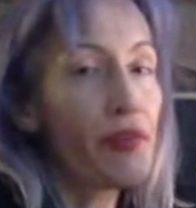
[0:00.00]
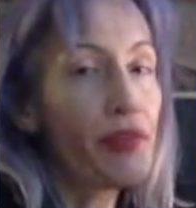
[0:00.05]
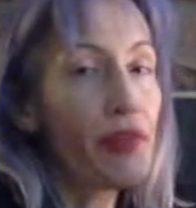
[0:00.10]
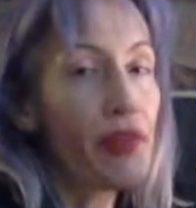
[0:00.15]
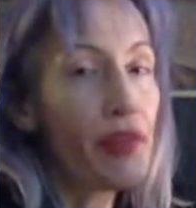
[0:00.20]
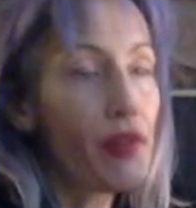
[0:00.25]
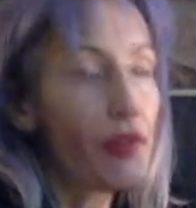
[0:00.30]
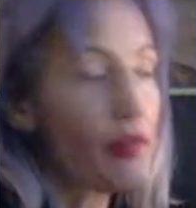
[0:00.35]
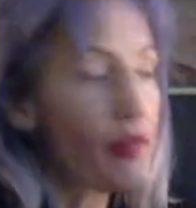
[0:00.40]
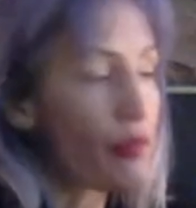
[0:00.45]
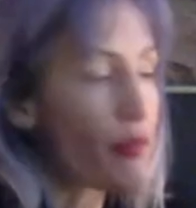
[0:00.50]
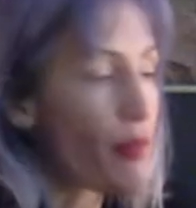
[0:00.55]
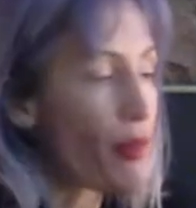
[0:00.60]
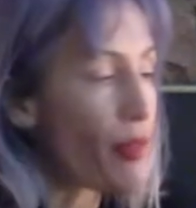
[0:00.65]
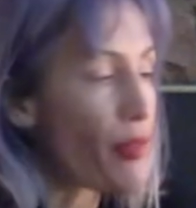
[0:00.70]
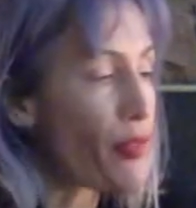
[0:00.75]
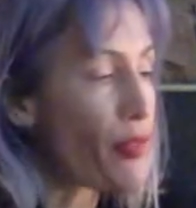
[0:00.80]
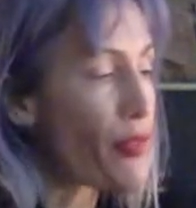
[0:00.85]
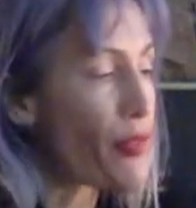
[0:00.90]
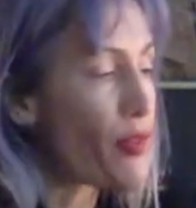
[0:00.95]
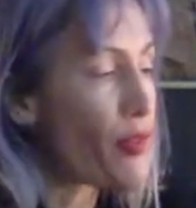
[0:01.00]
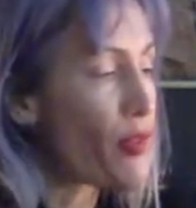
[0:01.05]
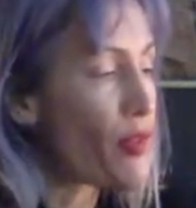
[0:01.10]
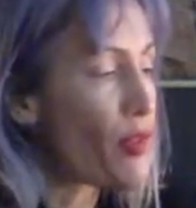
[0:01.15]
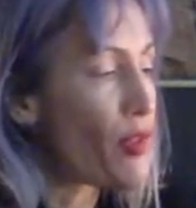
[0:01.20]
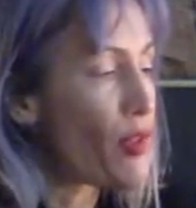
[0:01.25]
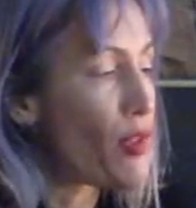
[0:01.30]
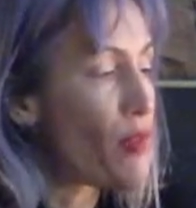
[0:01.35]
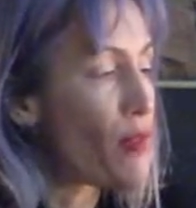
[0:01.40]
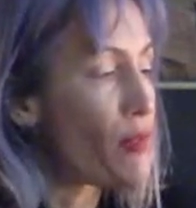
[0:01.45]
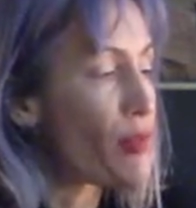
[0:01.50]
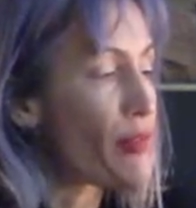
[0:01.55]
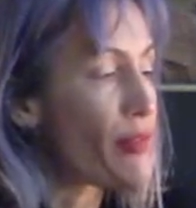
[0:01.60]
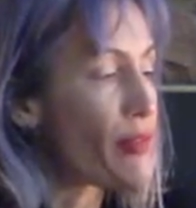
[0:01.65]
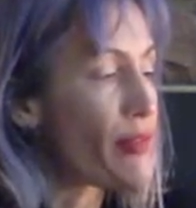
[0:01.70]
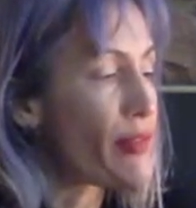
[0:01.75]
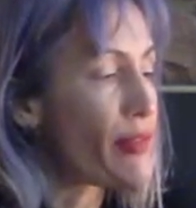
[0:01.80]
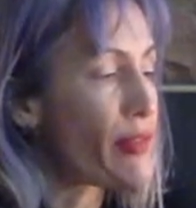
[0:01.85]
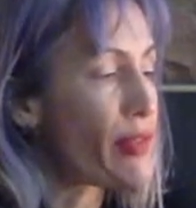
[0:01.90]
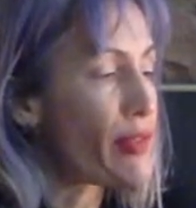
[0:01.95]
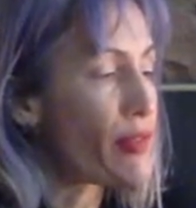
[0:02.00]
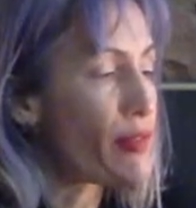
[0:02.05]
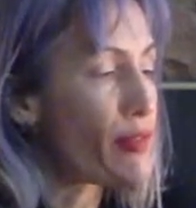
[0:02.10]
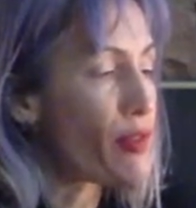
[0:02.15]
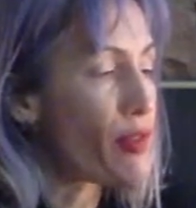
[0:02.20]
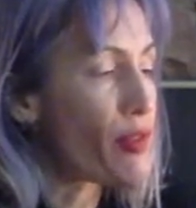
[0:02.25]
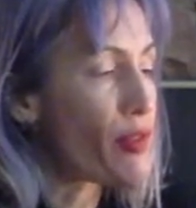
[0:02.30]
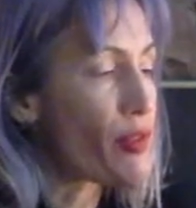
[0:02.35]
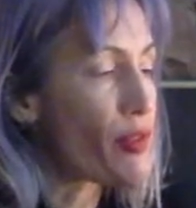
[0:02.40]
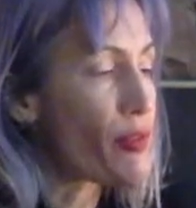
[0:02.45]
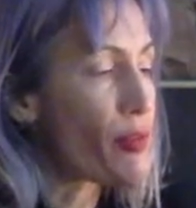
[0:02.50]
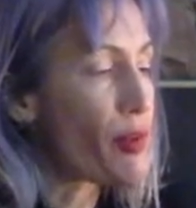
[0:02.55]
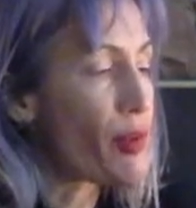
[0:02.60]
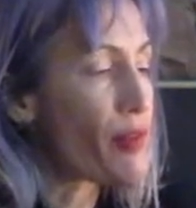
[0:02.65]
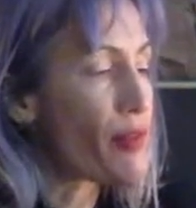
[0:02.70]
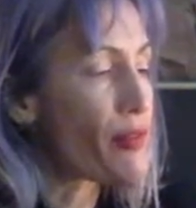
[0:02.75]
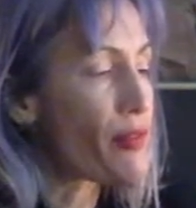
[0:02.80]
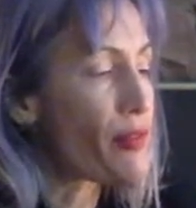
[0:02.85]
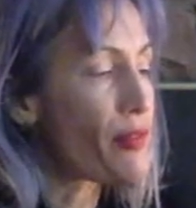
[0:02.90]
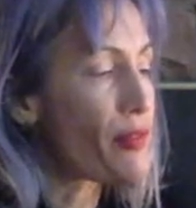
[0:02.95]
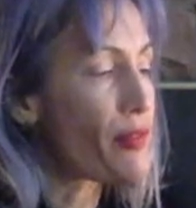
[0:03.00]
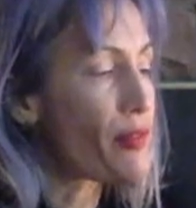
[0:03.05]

a month plus a $1,600 deposit